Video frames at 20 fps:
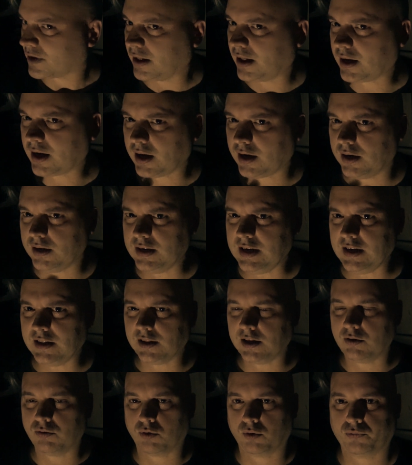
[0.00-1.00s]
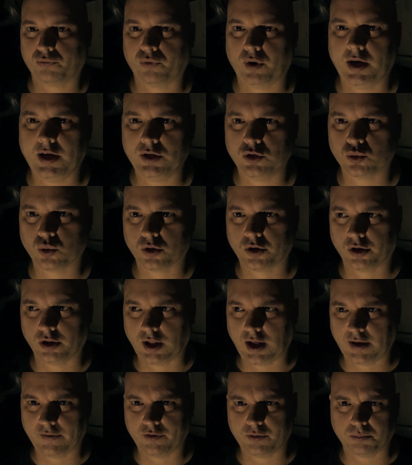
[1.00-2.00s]
that kind of neatly refrains with a
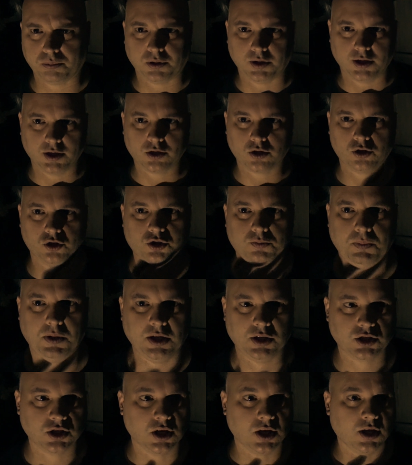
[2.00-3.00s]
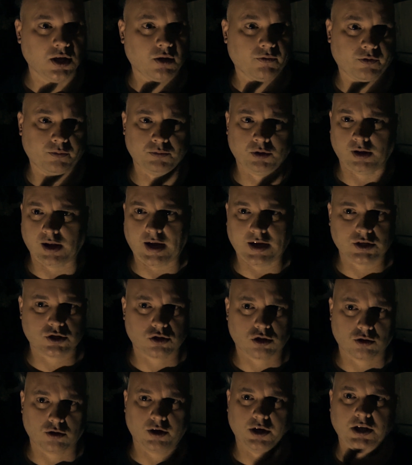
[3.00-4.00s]
lot of the political speech from the
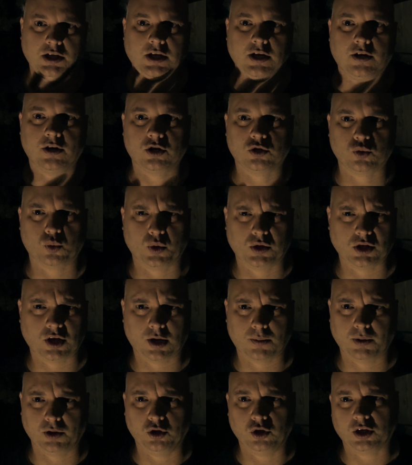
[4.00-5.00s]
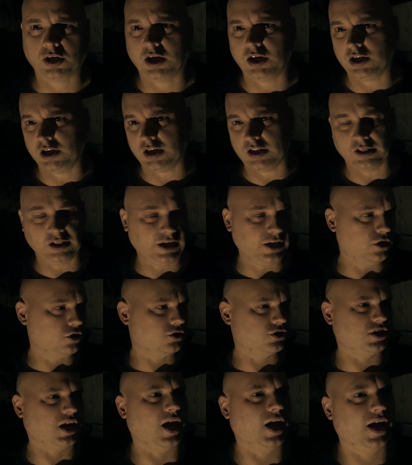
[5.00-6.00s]
last 30 years where we talk about looking in
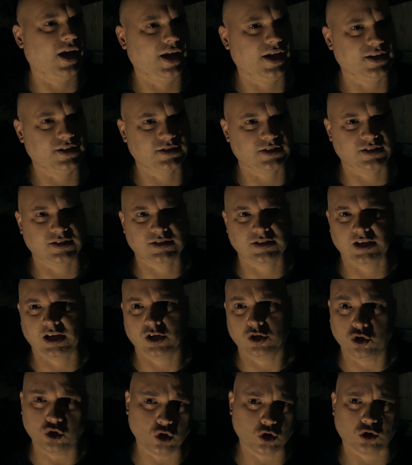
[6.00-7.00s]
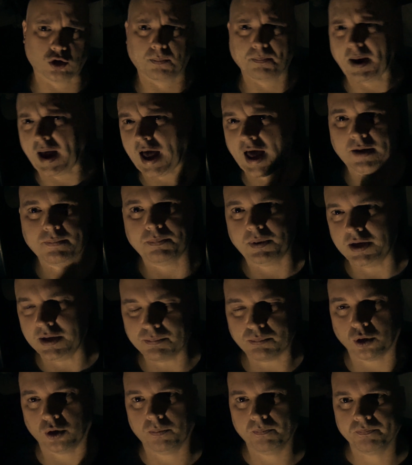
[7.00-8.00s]
leaders' eyes and seeing good or bad
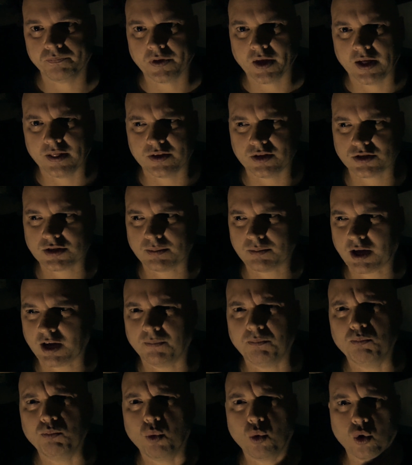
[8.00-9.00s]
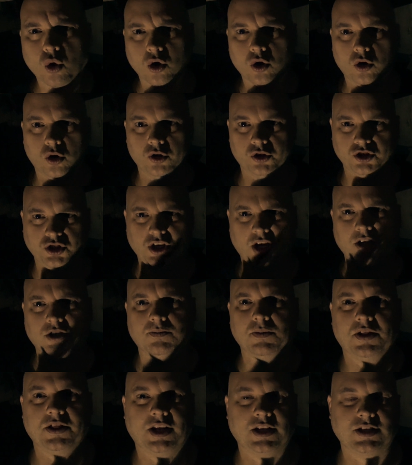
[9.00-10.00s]
people. There's some kind of moral
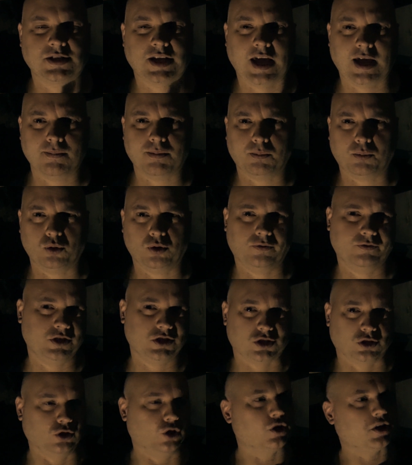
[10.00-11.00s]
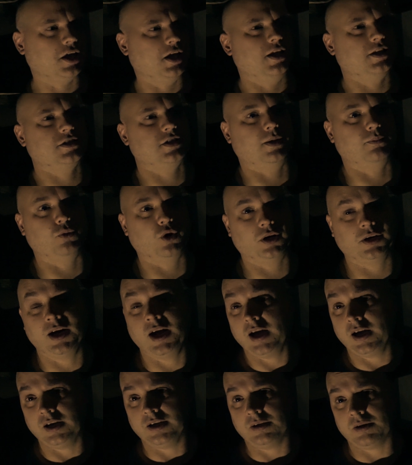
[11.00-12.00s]
judgment that's capable of just looking at someone.
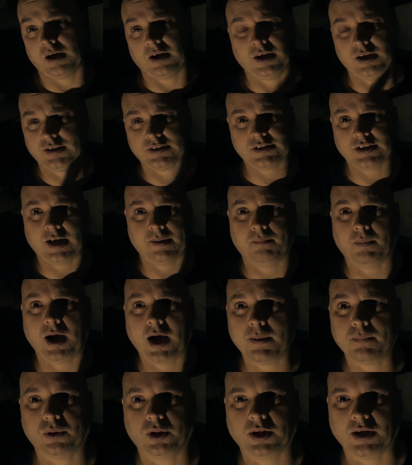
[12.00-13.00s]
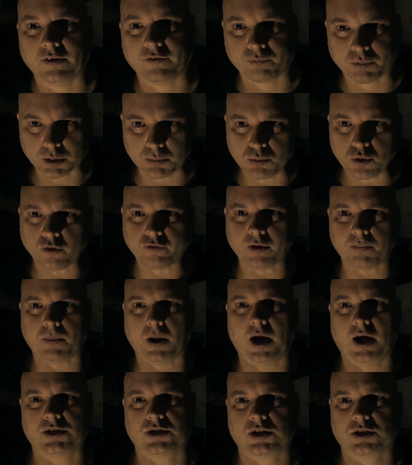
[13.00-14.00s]
It's not my belief, but the movie
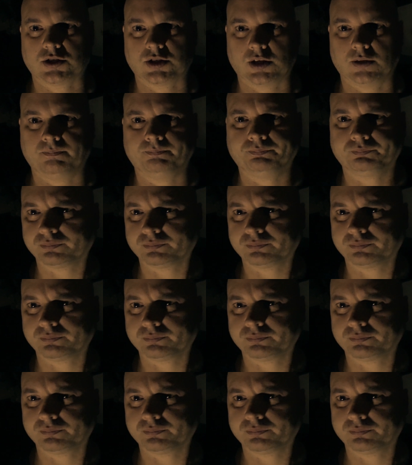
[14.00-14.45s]
posits it.